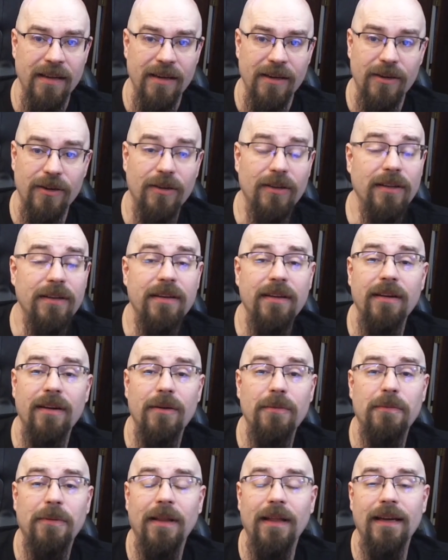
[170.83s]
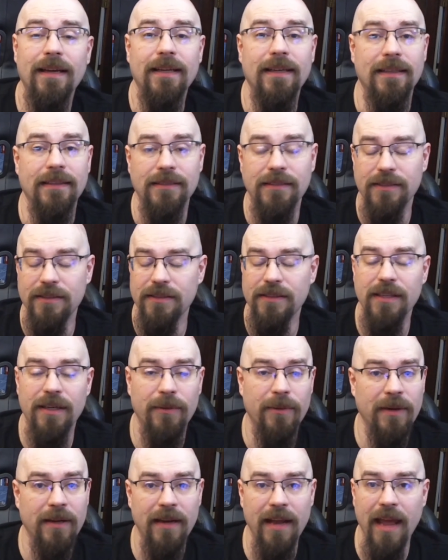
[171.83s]
Gerladino plays. You know
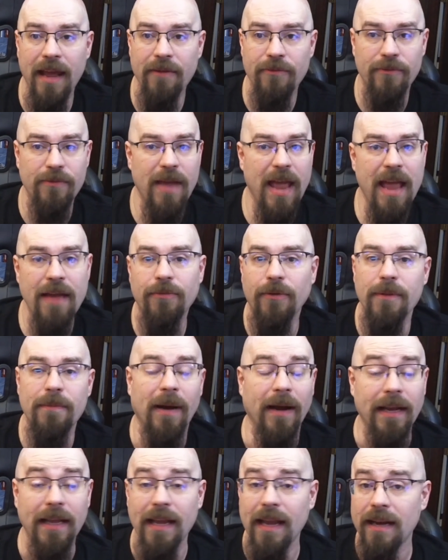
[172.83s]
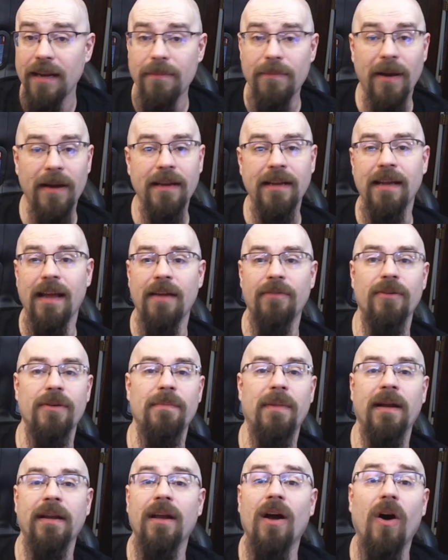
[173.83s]
what? Ev everybody, anybody,
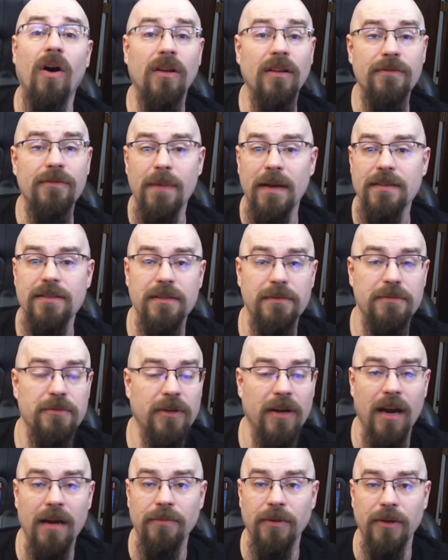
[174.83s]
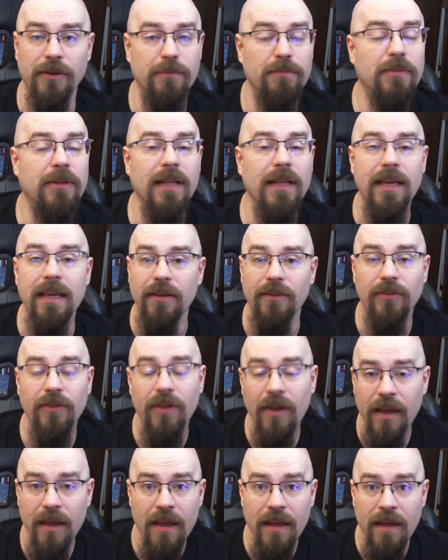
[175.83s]
everybody, all of my subscribers, please
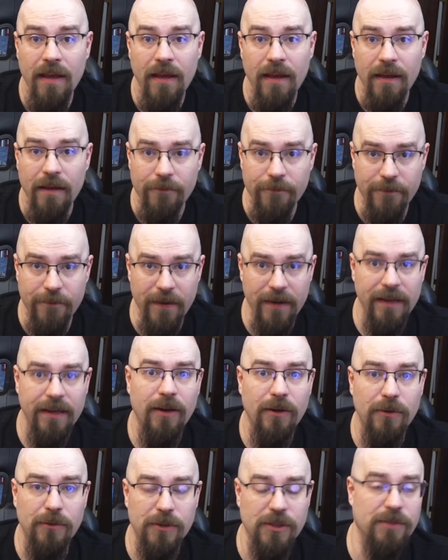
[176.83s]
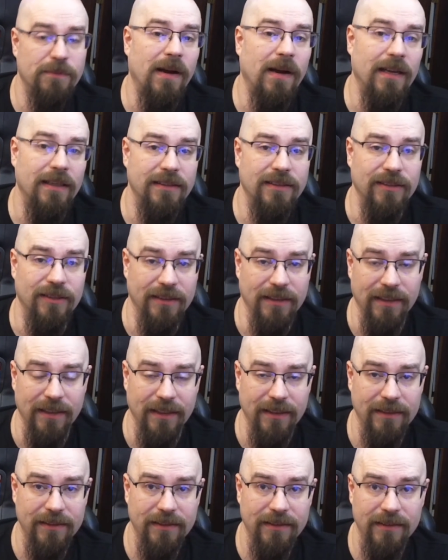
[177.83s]
video response on
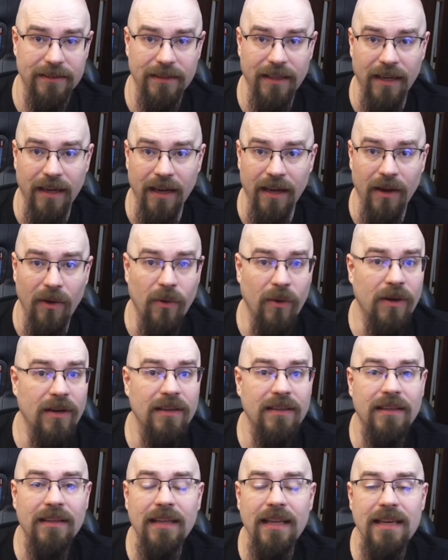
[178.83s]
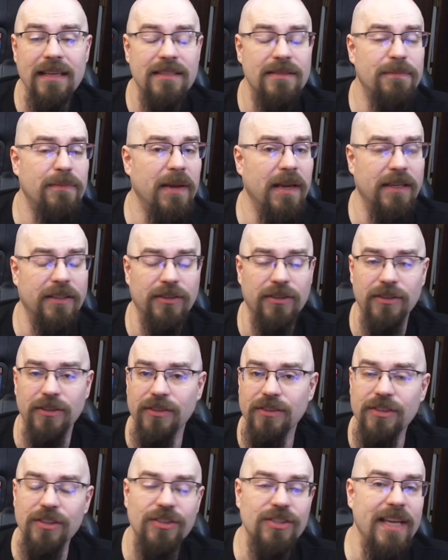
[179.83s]
this, uh, or at least
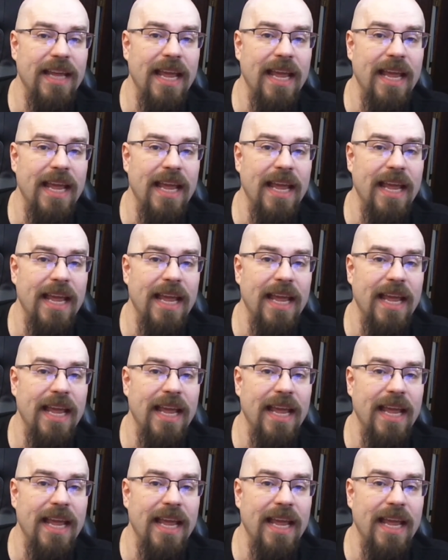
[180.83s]
pictures, just